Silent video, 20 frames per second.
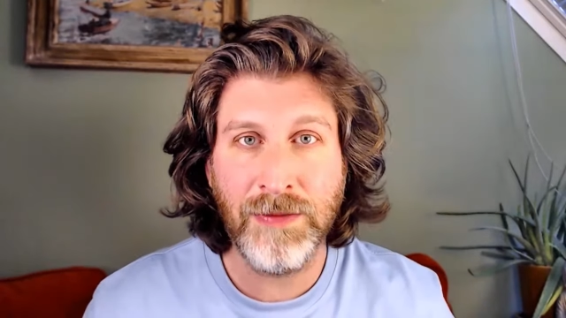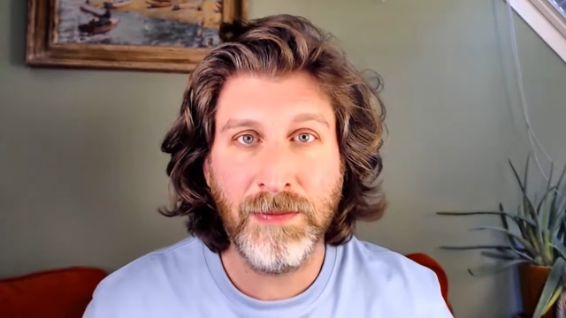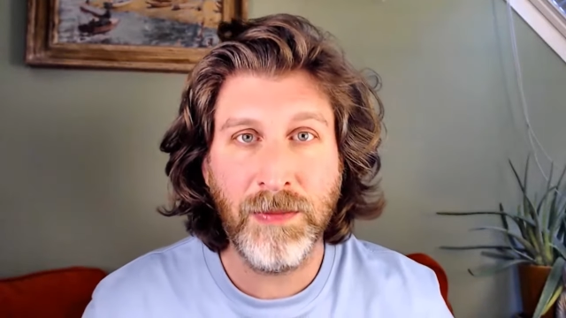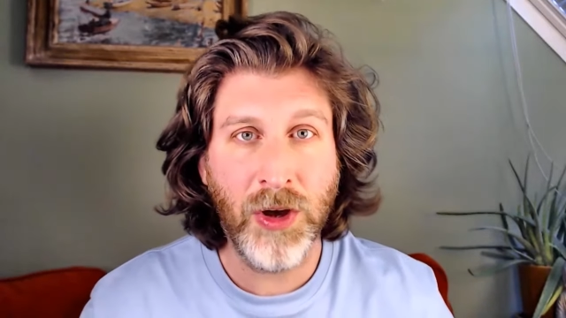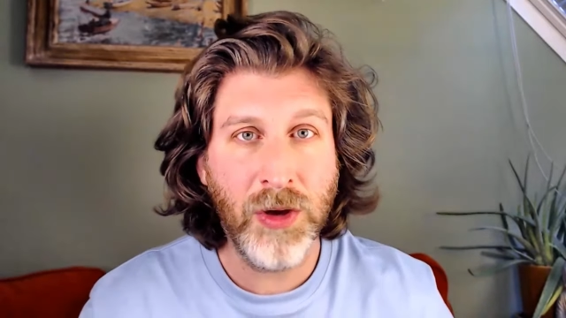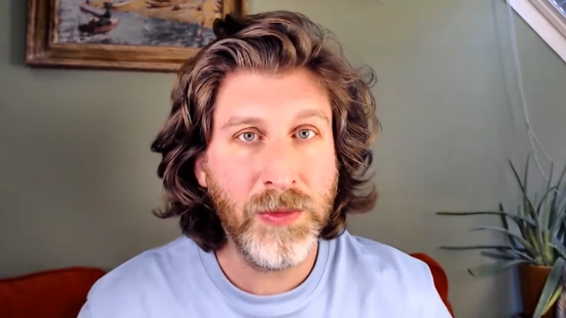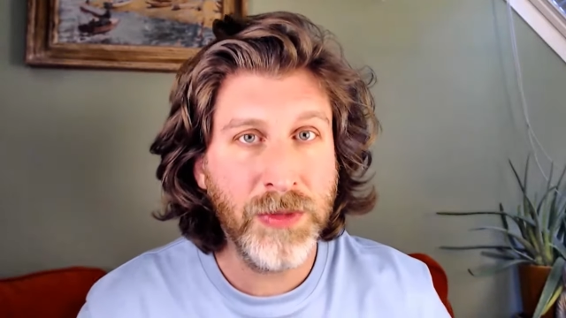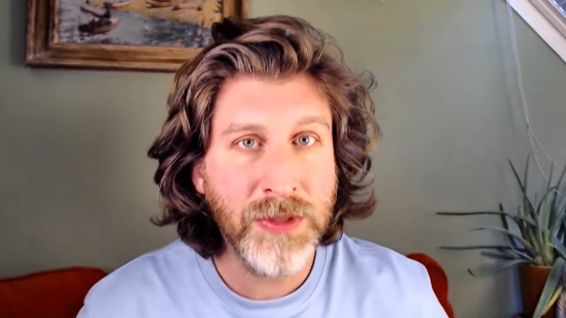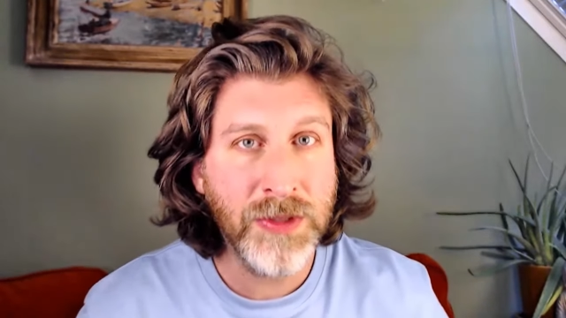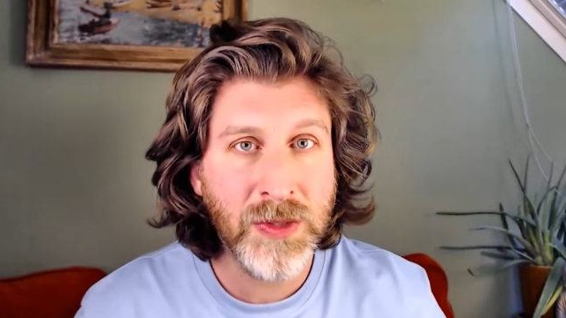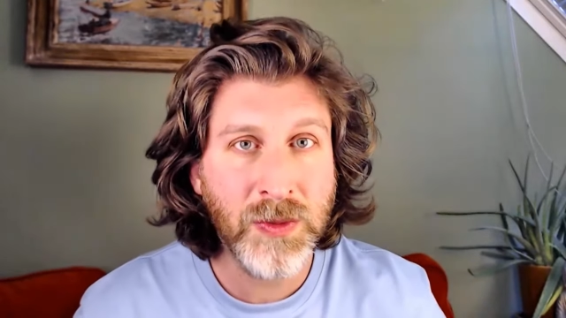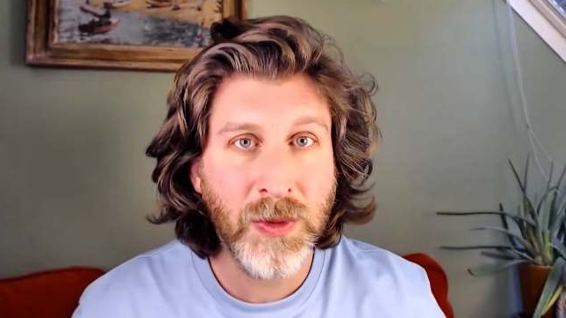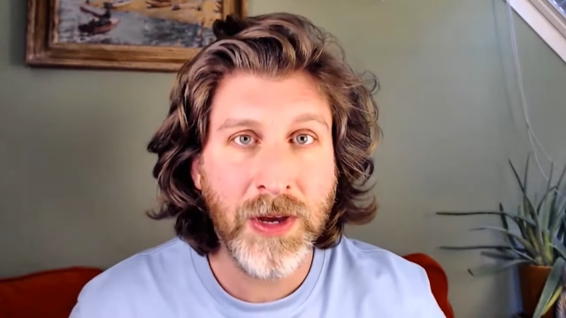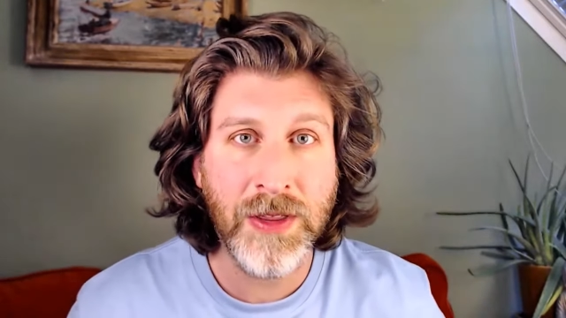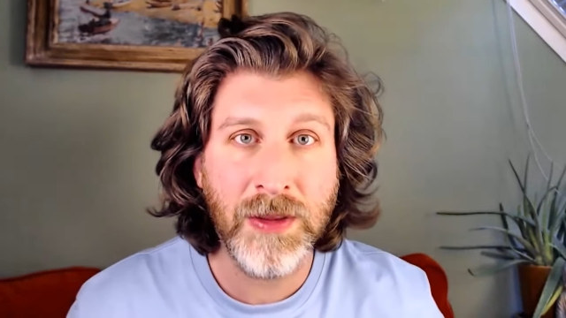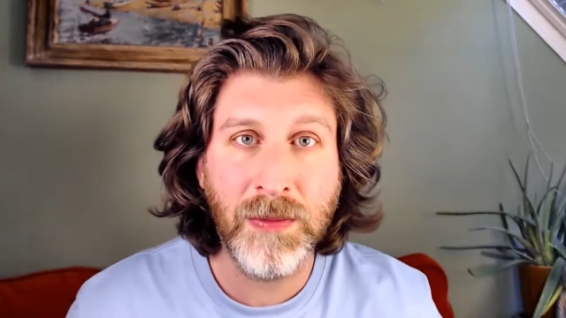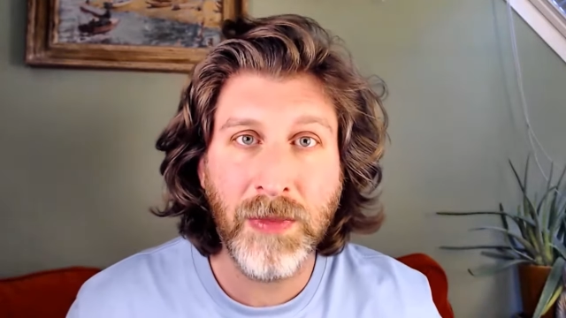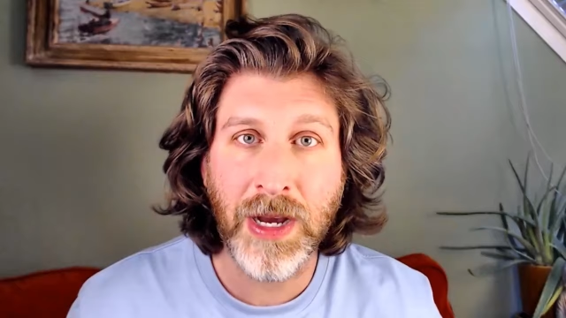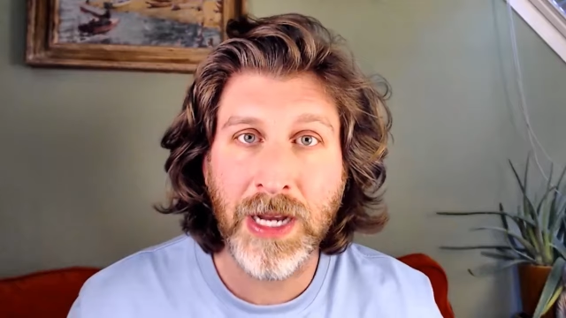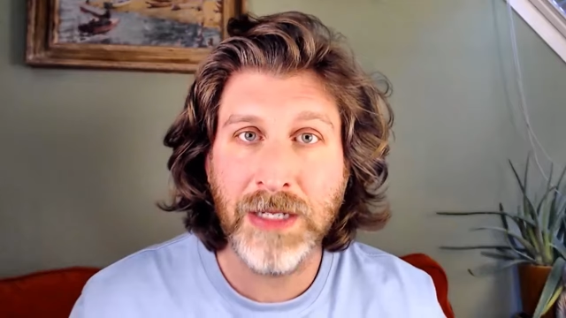moments where
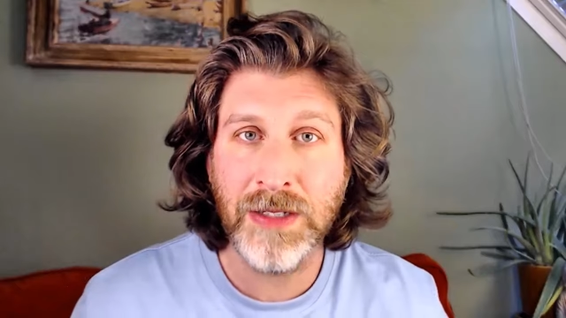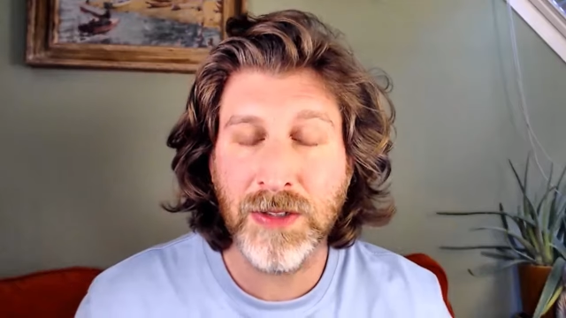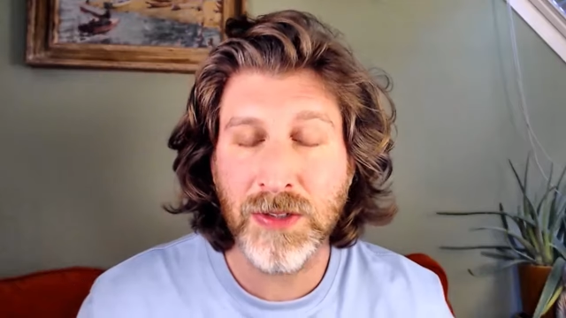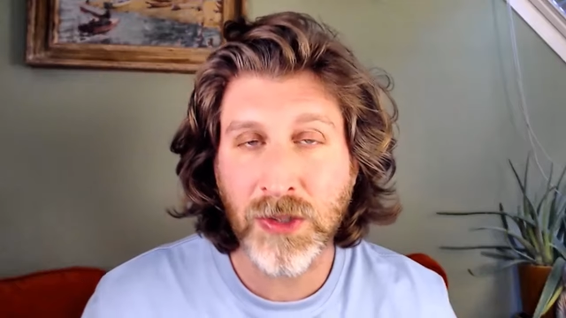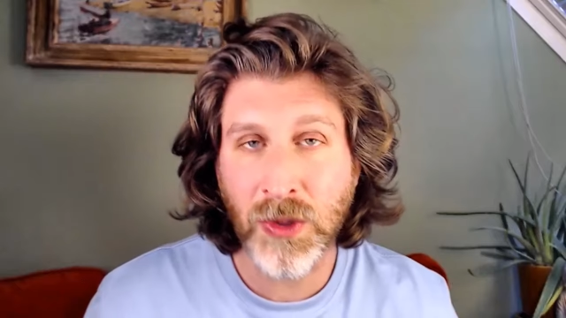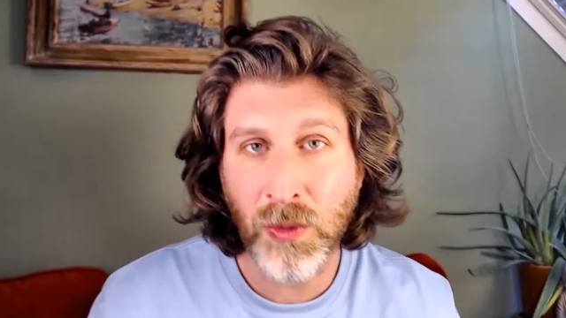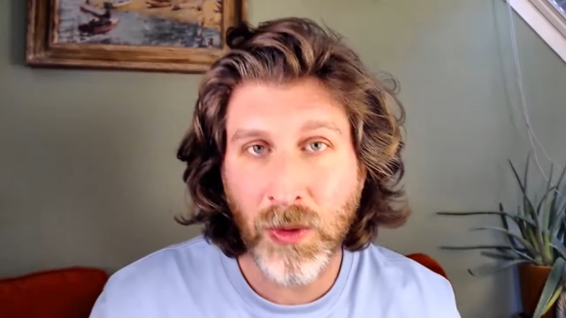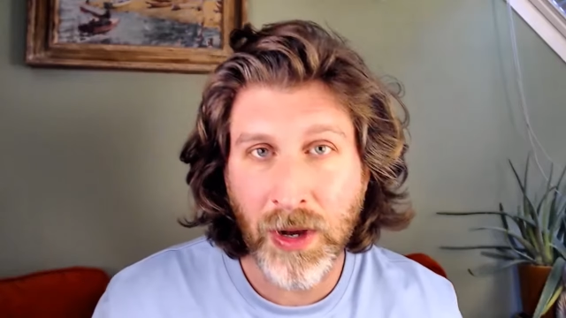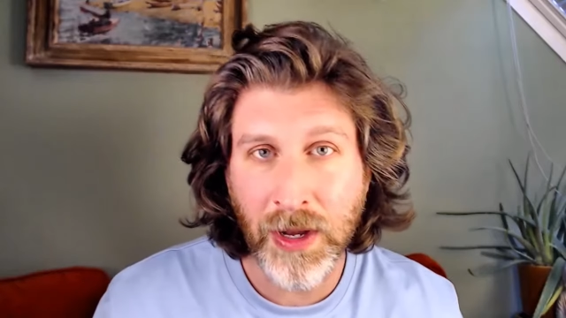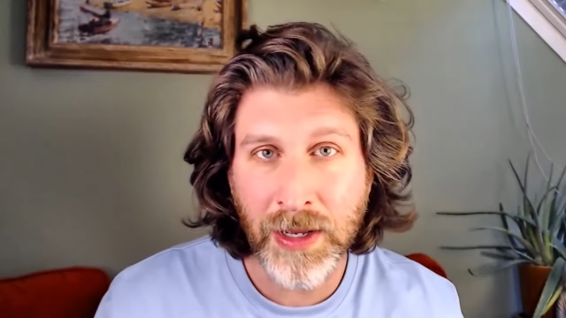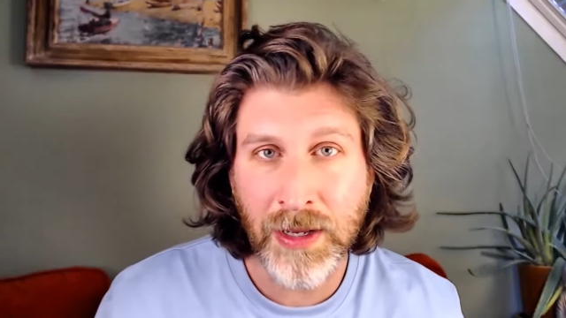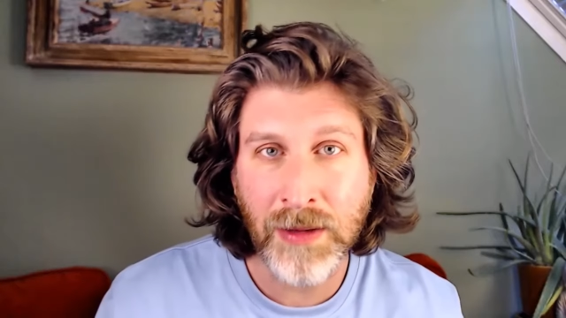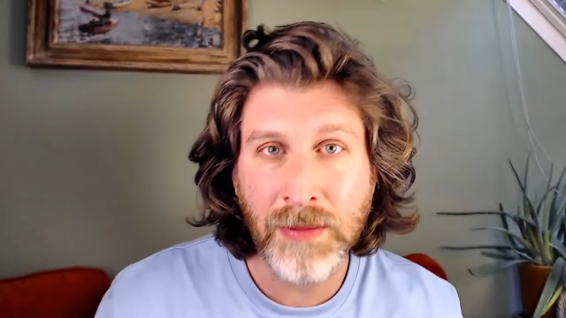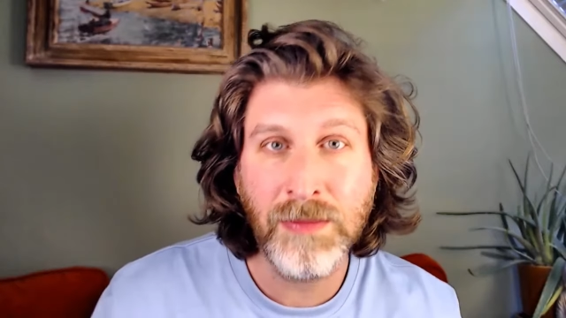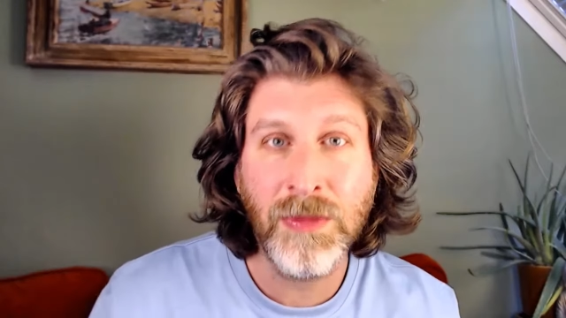the mind is quiet,